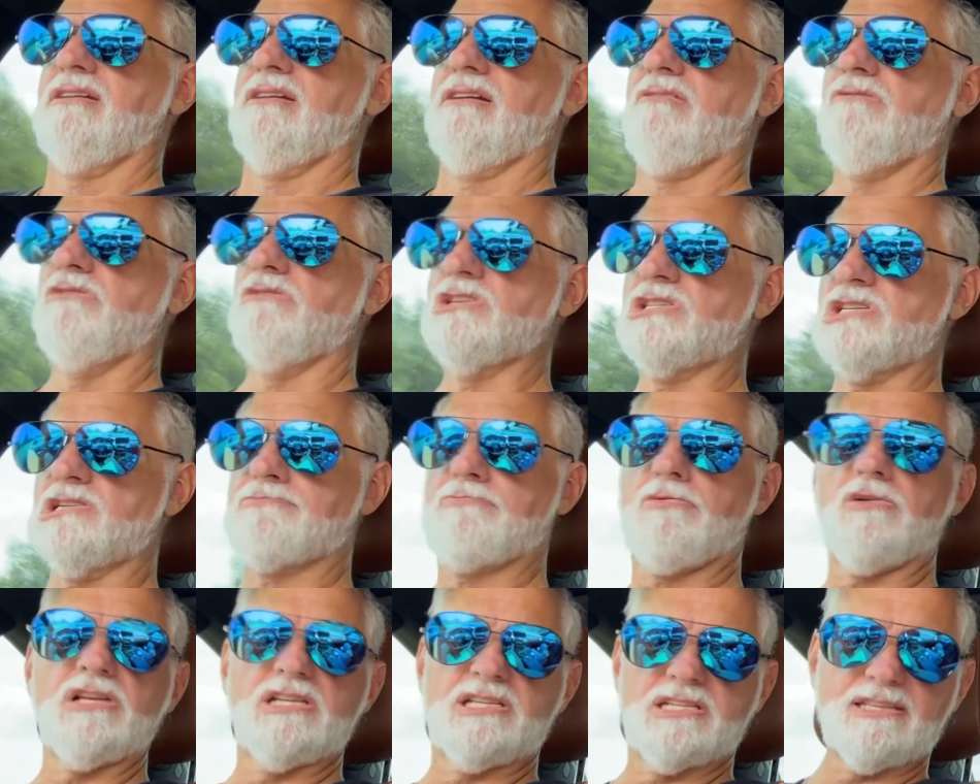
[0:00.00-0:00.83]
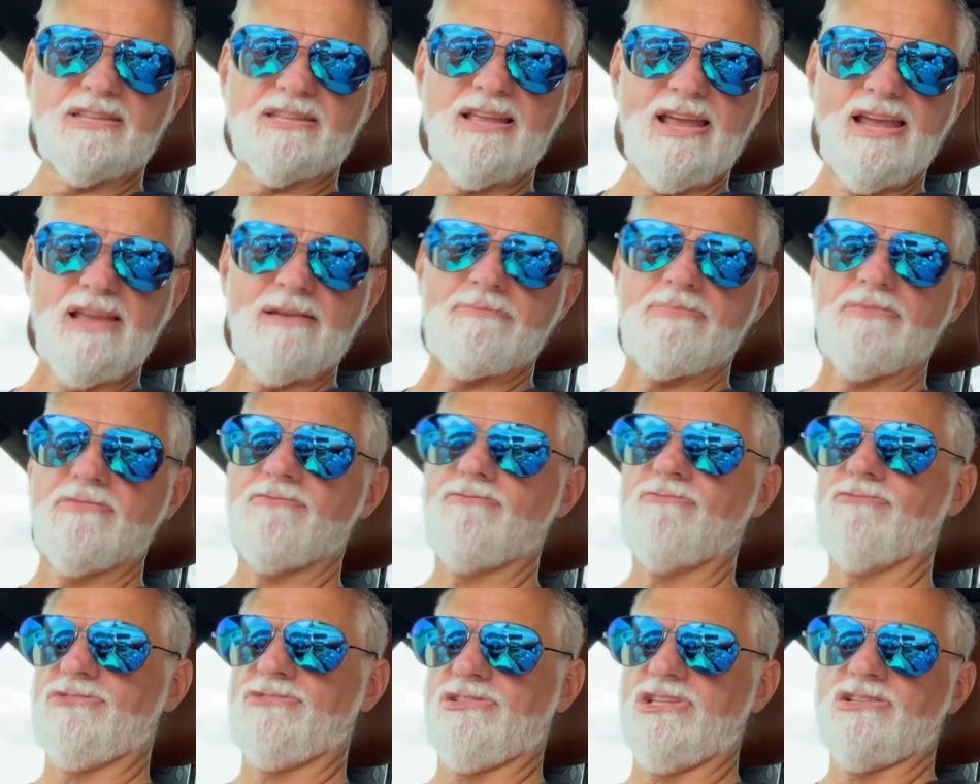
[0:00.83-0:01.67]
which is pretty steep,
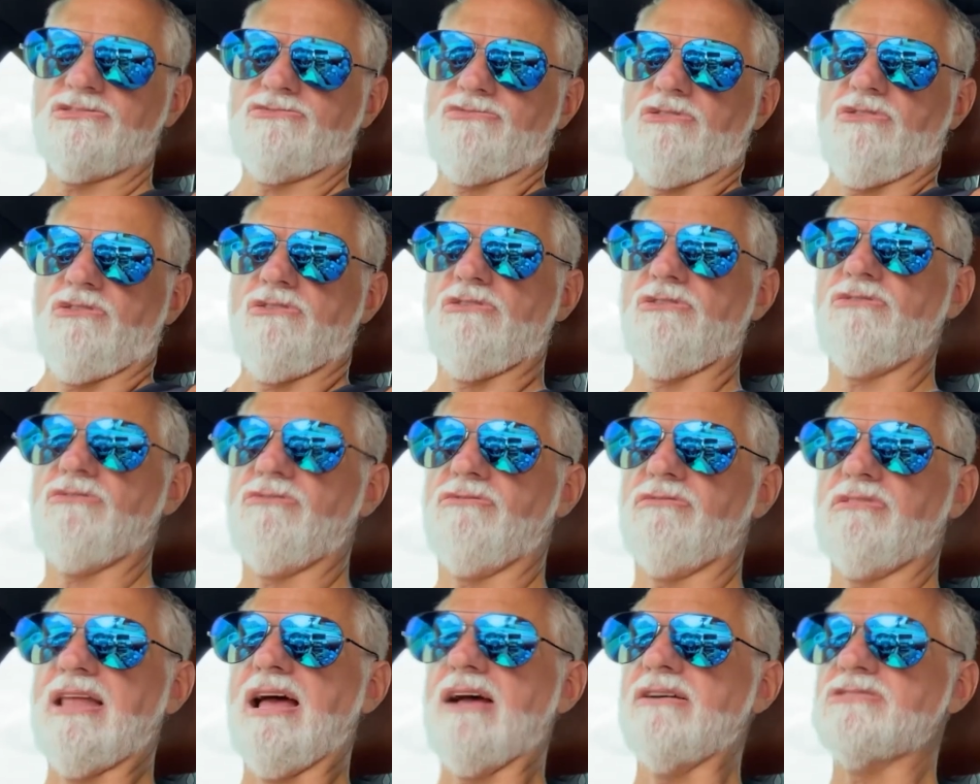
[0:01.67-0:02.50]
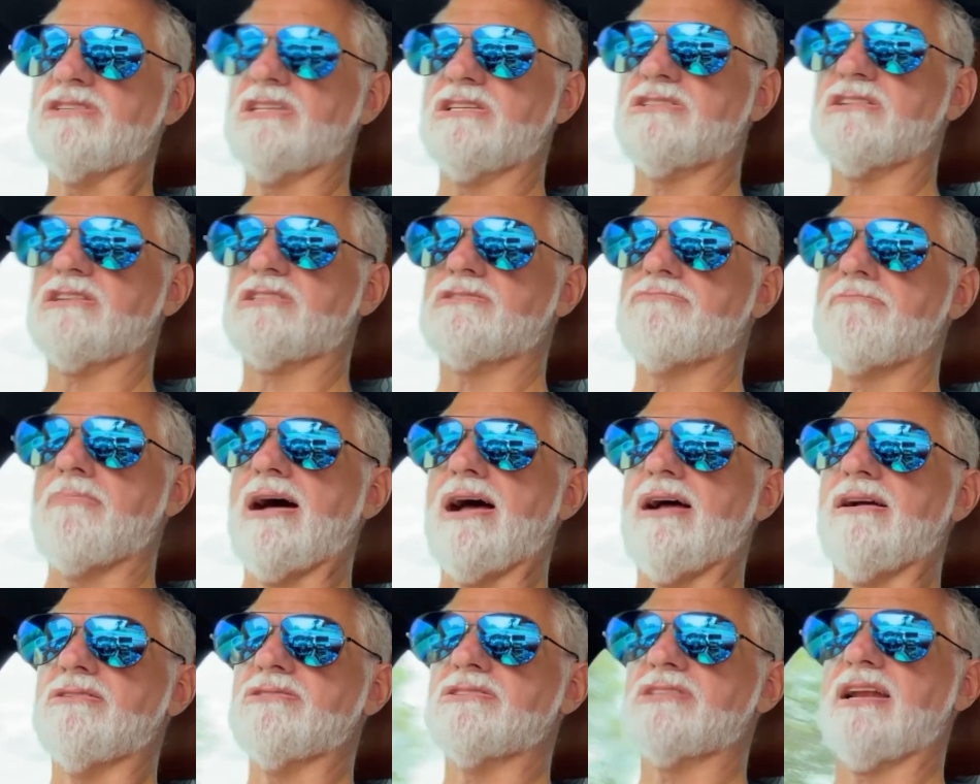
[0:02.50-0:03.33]
just for lousy 6
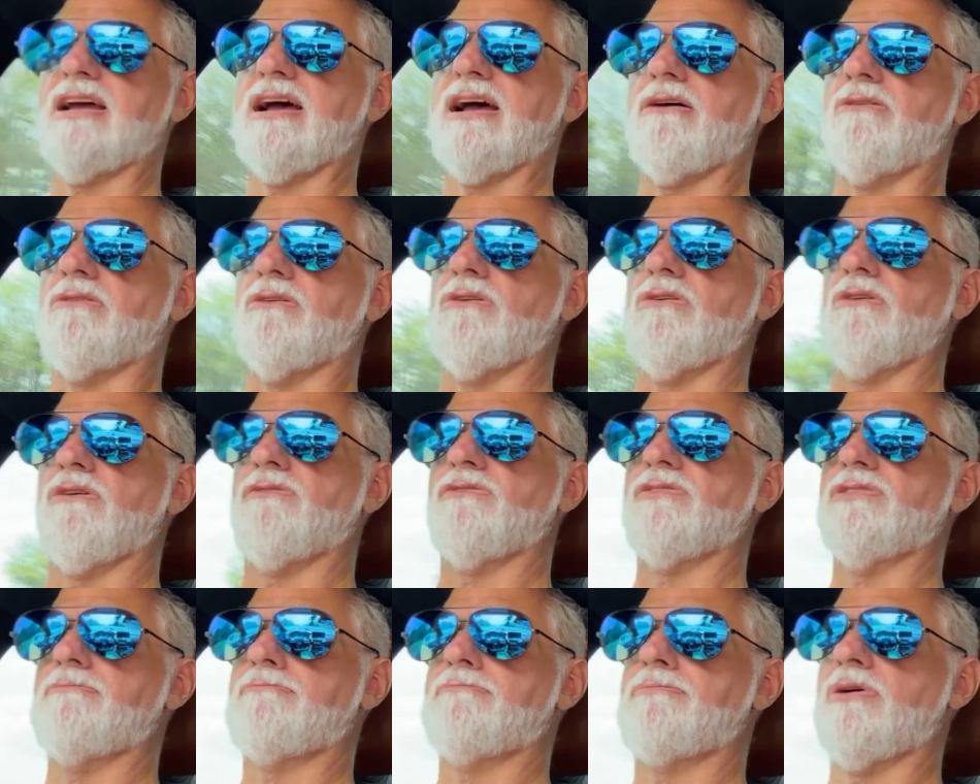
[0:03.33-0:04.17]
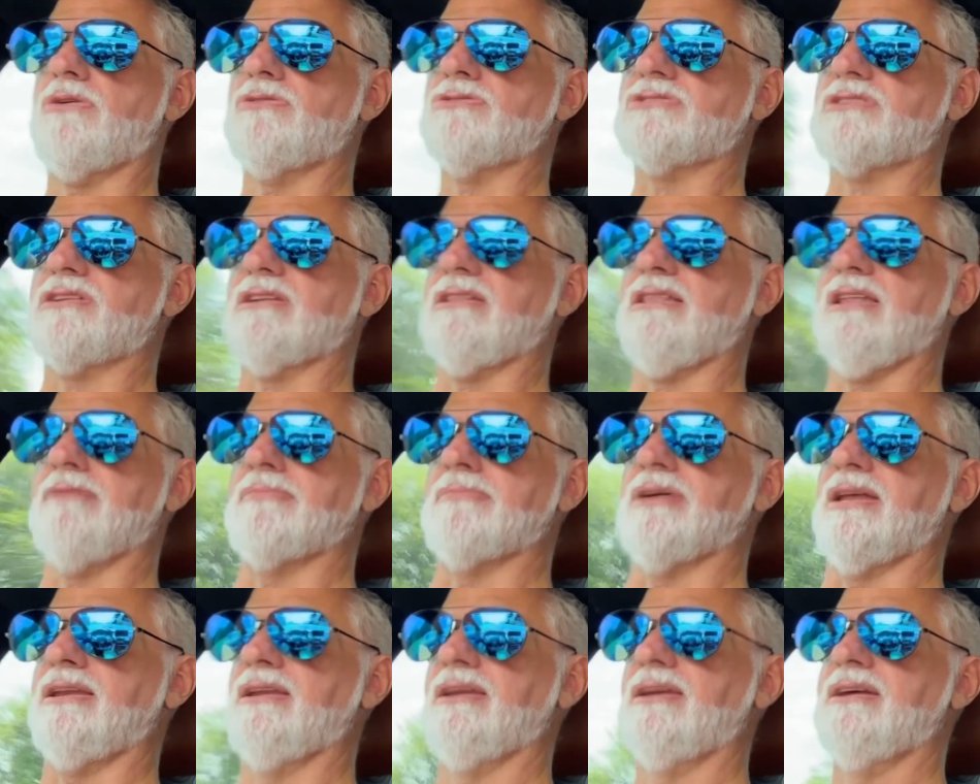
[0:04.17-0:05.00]
miles an hour over the posted
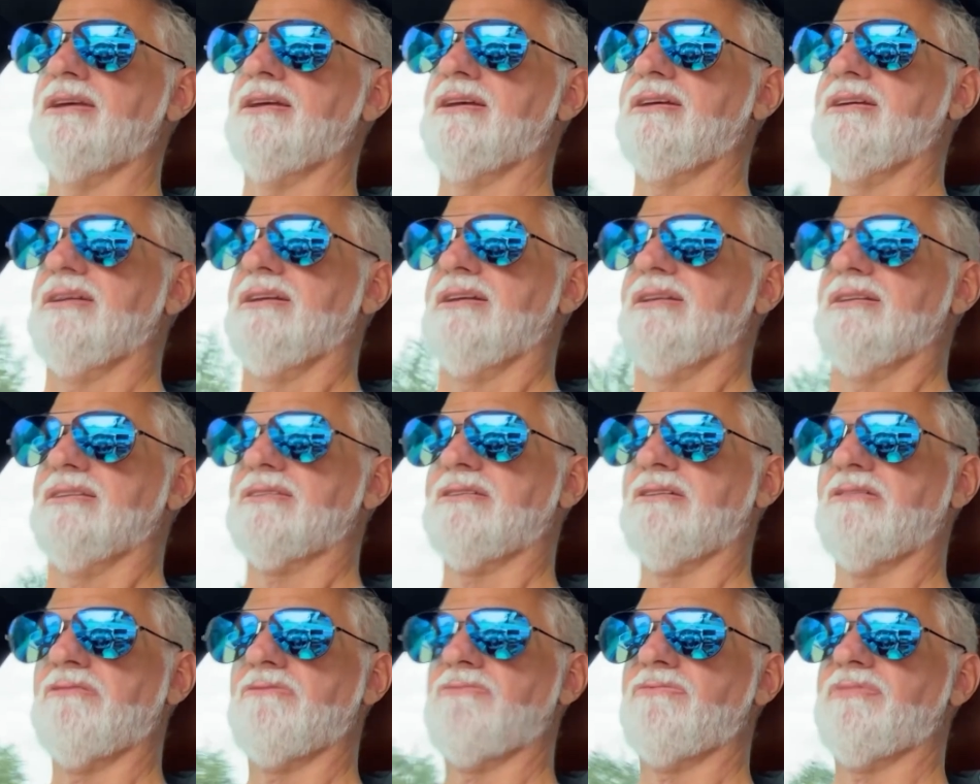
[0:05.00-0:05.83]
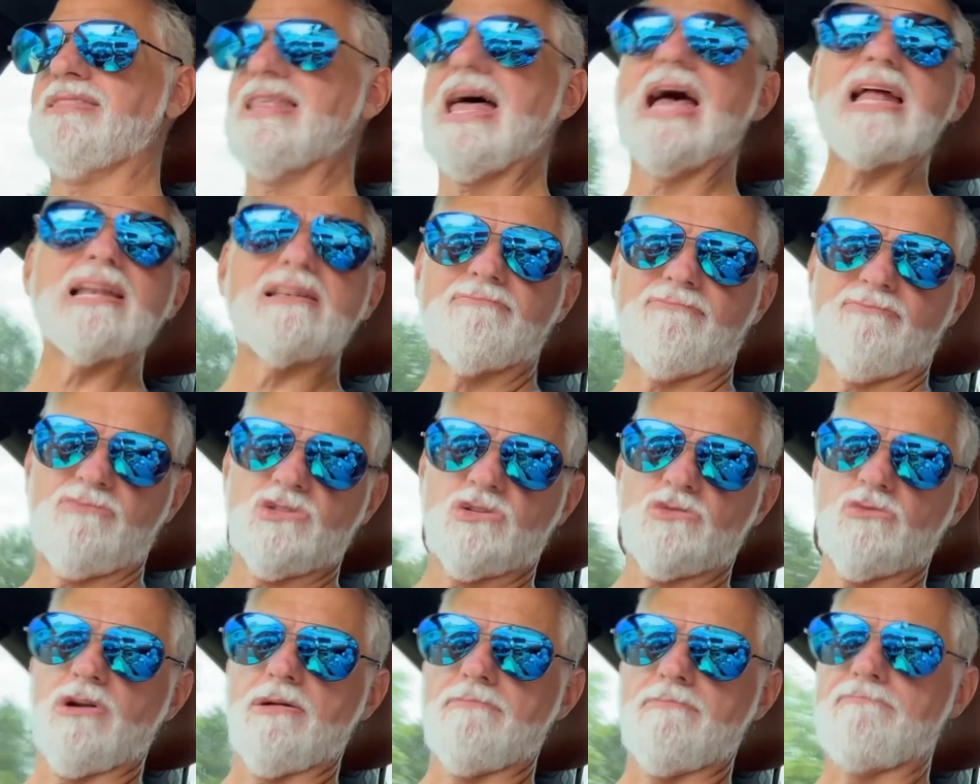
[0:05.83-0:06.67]
limit. So that
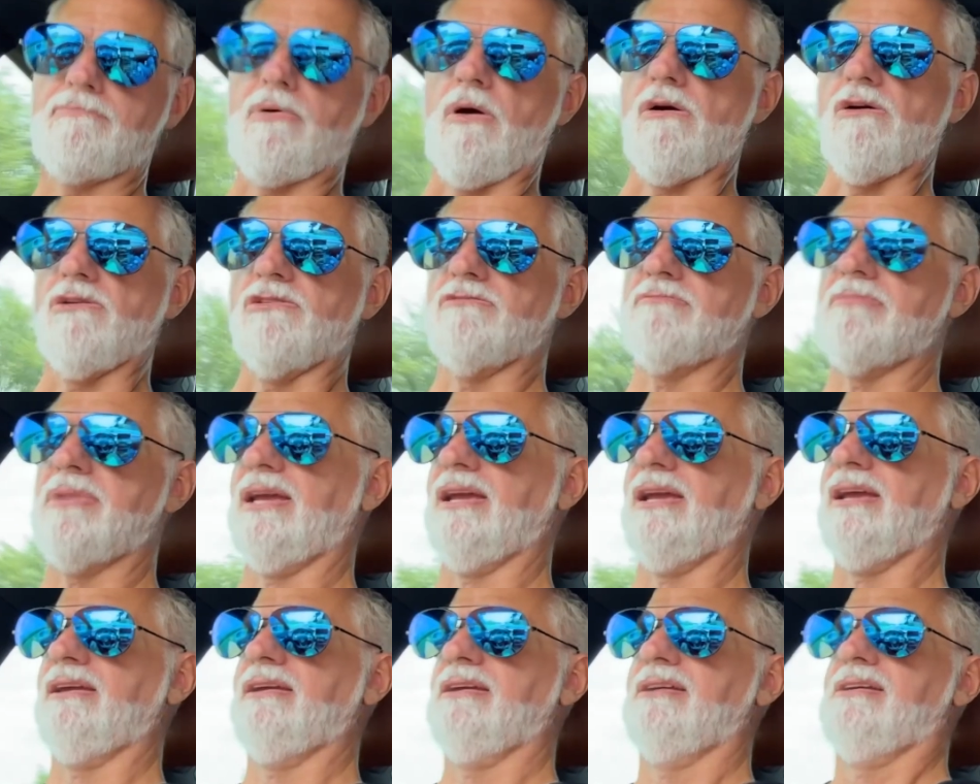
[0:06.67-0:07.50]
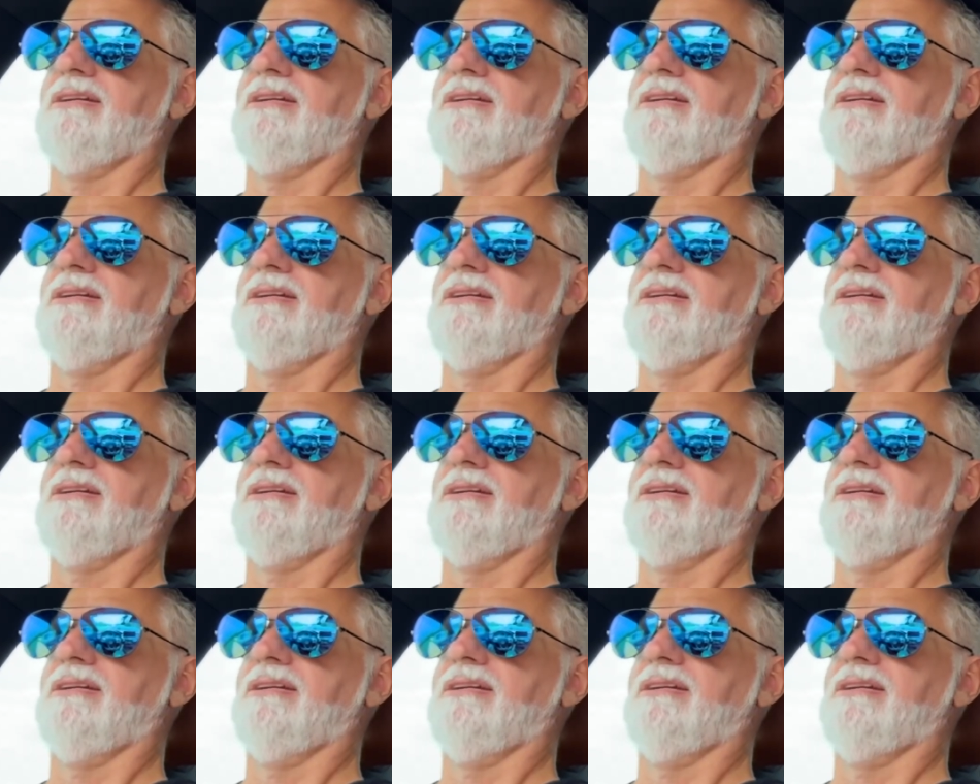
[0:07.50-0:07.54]
sort of burned me.